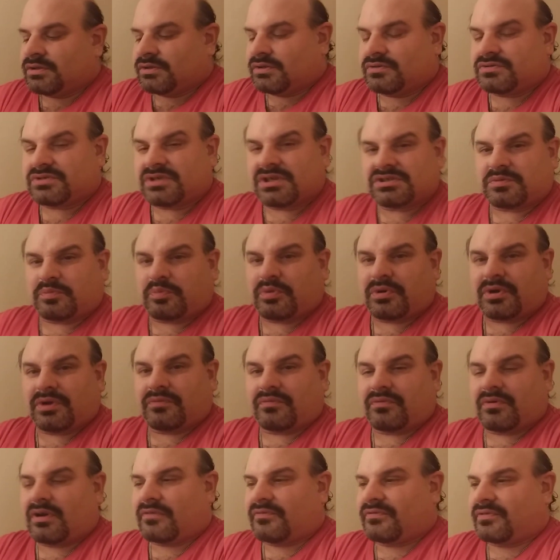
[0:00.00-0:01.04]
Those things are
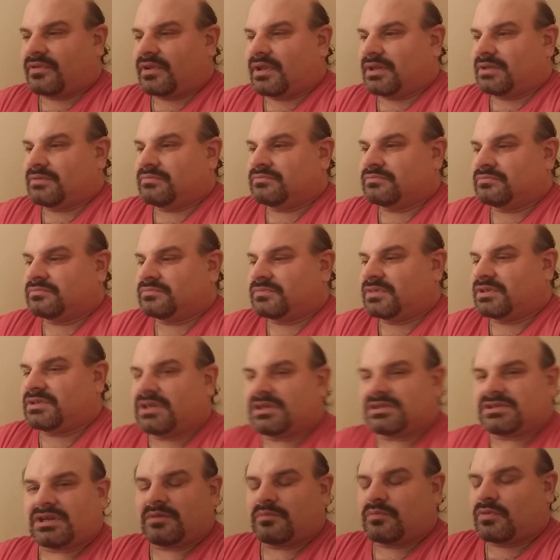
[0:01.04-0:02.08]
pretty rough. Like, they
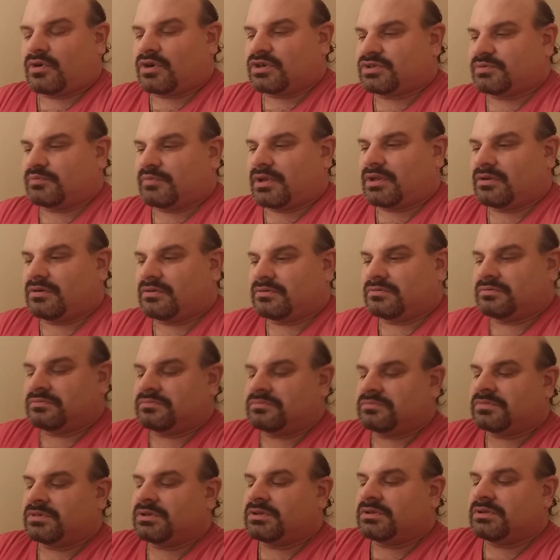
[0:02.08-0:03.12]
taste like marshmallow.
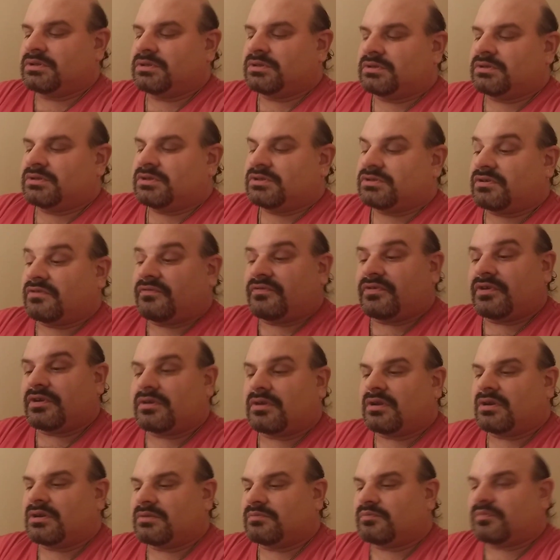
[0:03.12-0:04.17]
So if
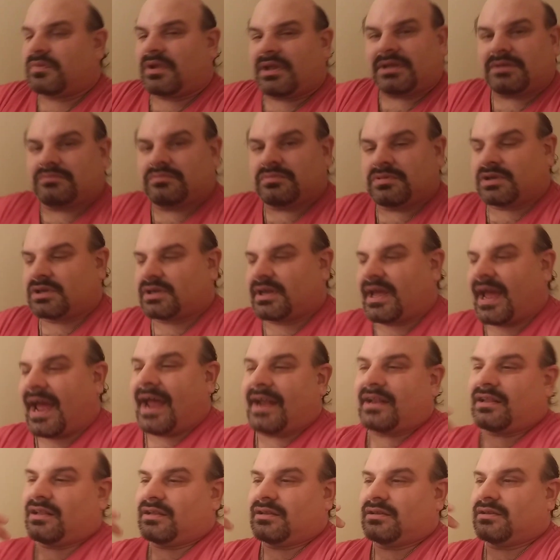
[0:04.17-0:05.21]
you're gonna like
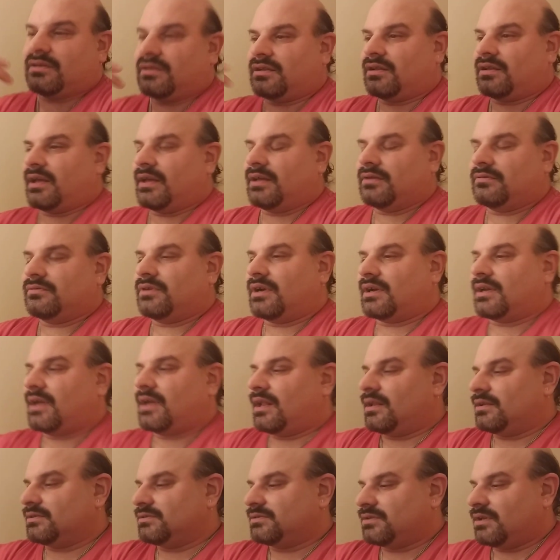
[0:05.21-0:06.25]
kind of
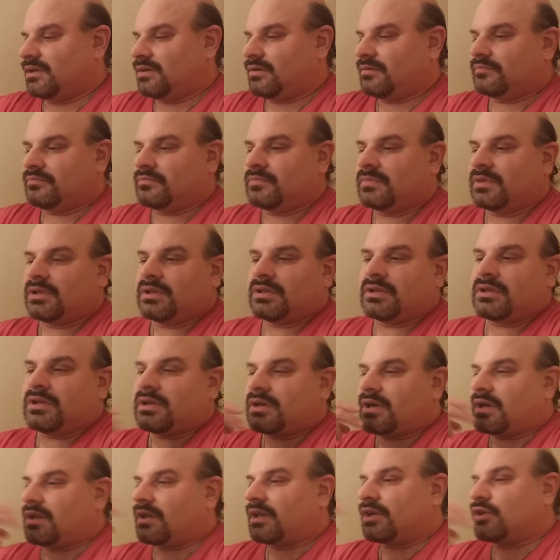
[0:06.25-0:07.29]

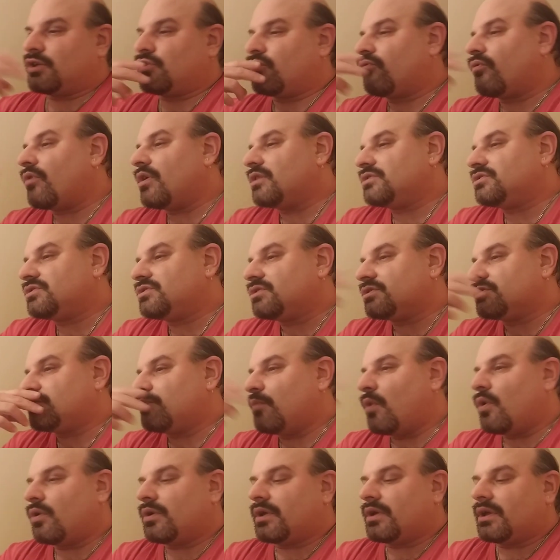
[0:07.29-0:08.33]
like crutch a
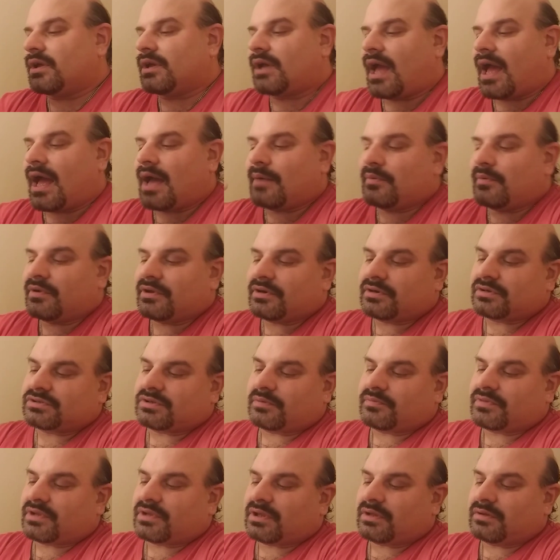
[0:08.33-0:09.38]
smoking habit or
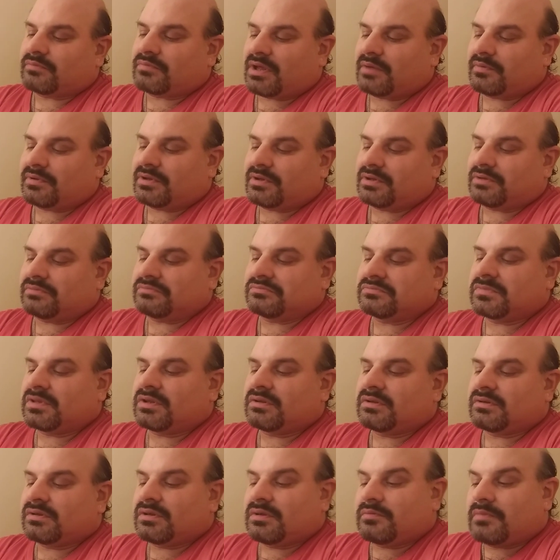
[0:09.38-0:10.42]
something, maybe
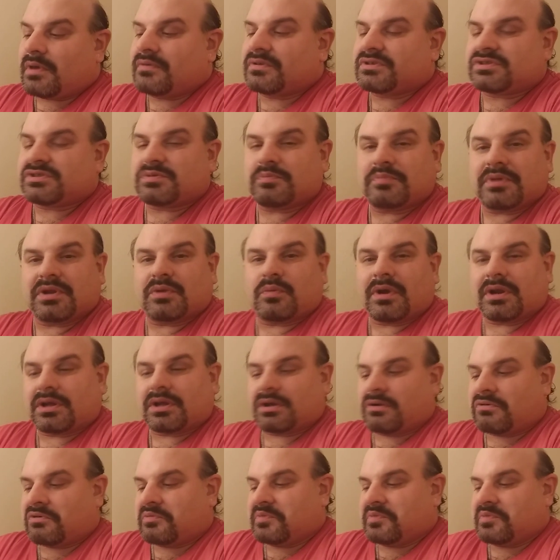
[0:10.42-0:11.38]
this would be the way to go.